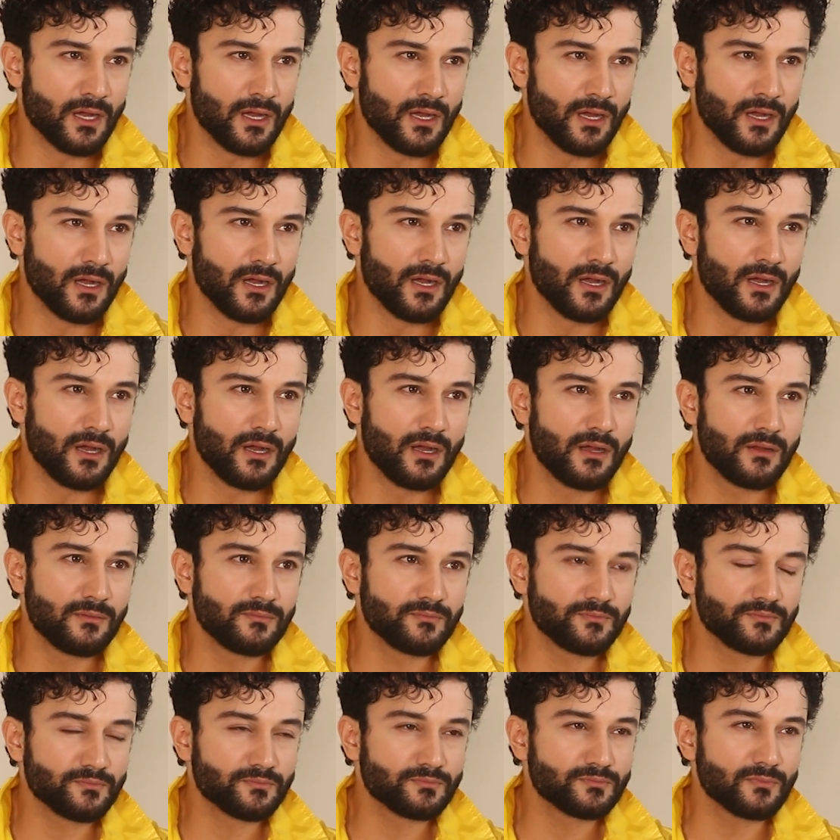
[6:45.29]
Uh,
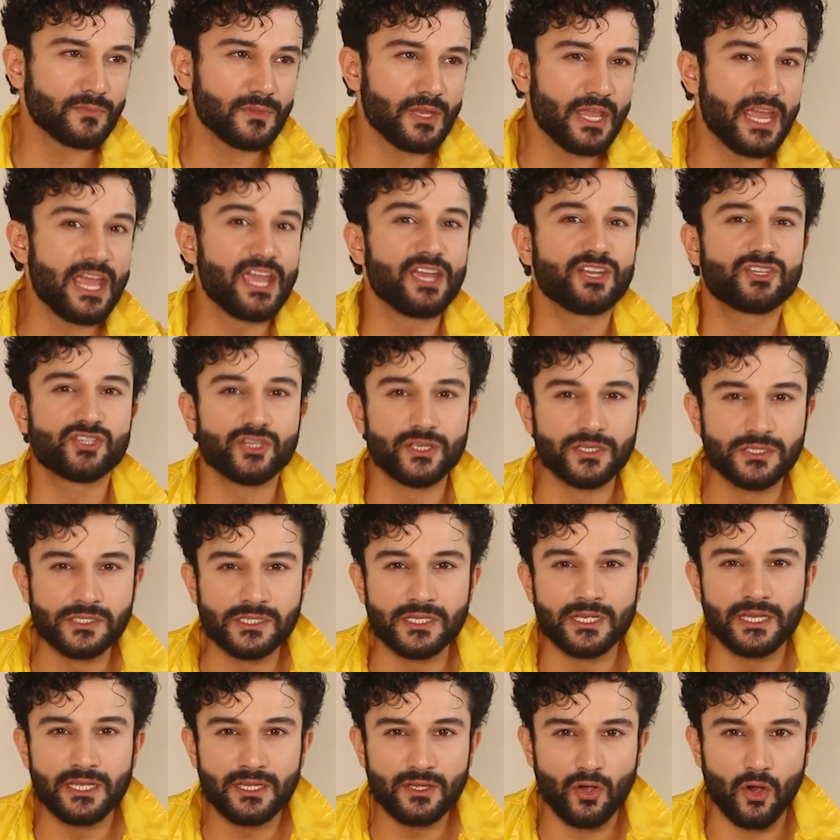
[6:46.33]

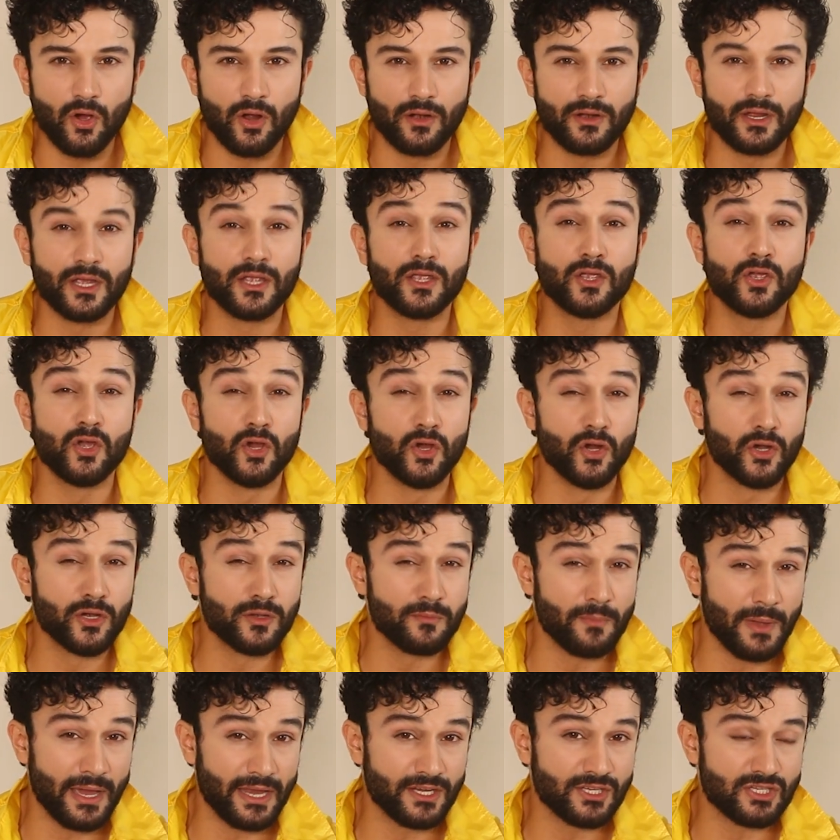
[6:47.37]
agency or a
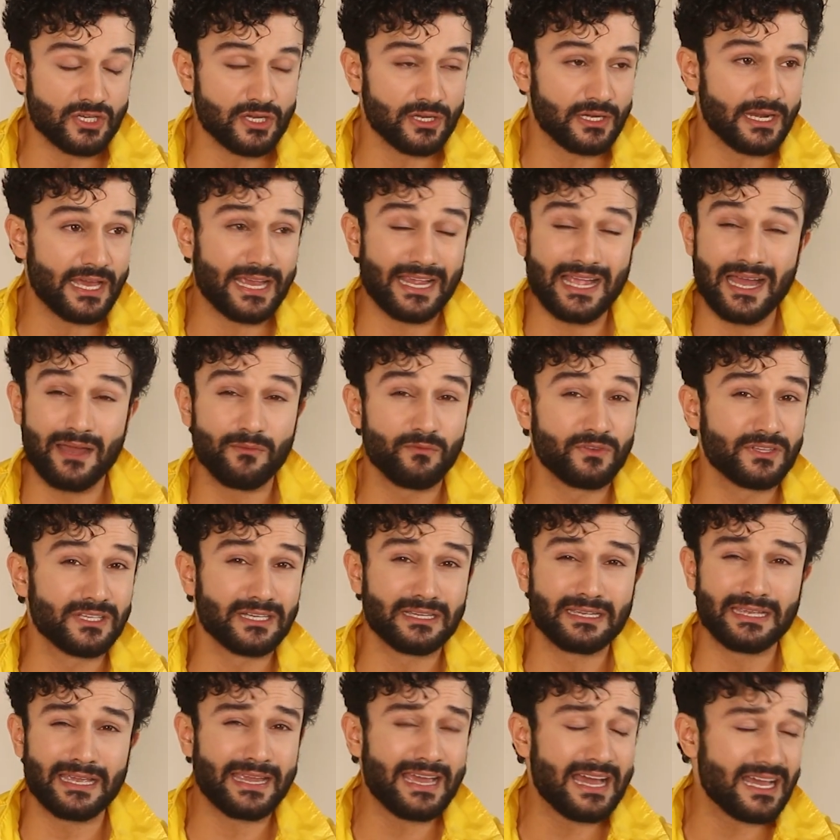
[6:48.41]
good manager, like I'm with
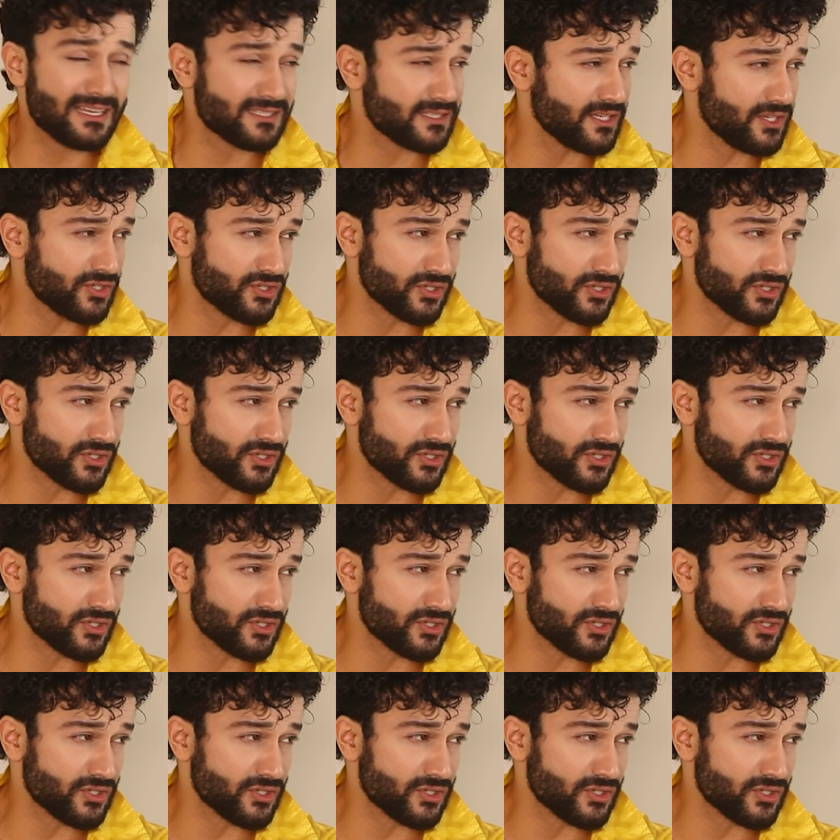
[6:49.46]
a kick ass